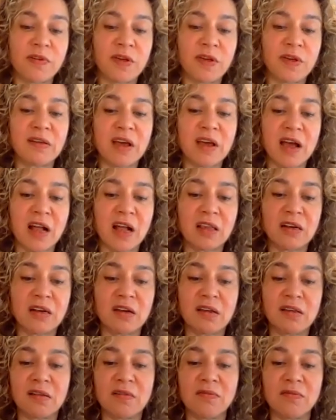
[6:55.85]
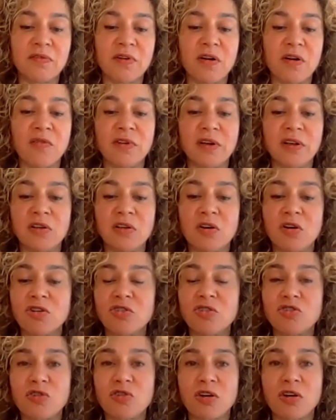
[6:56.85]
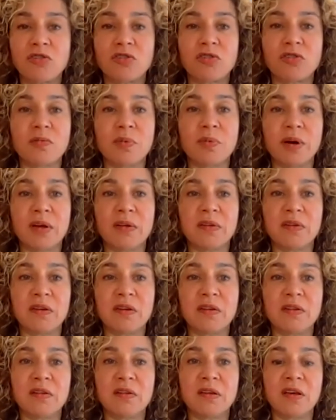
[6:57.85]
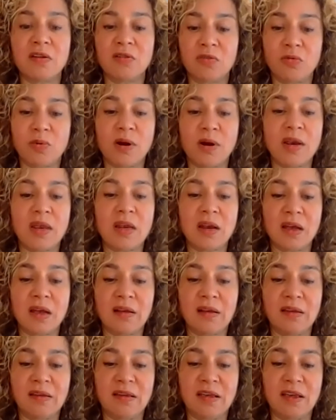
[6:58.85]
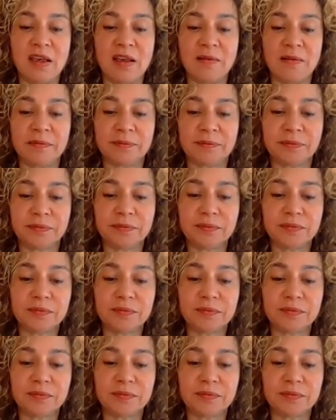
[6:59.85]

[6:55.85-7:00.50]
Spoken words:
fatalities involving large trucks or buses in 2019.